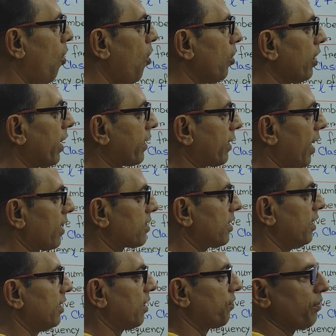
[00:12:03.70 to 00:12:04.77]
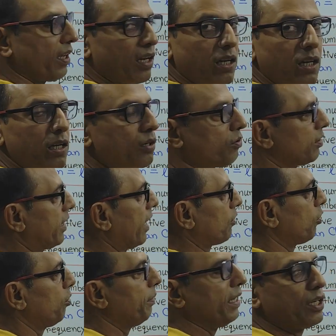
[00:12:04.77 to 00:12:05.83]
all the class interval
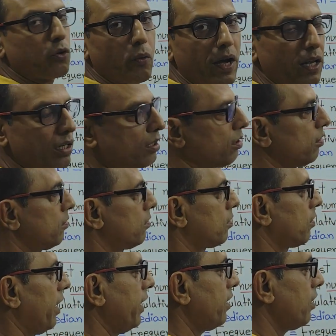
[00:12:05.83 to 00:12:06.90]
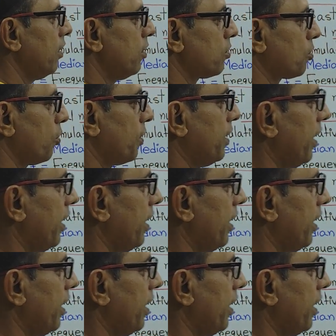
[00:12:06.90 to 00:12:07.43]
that will be equal, right? So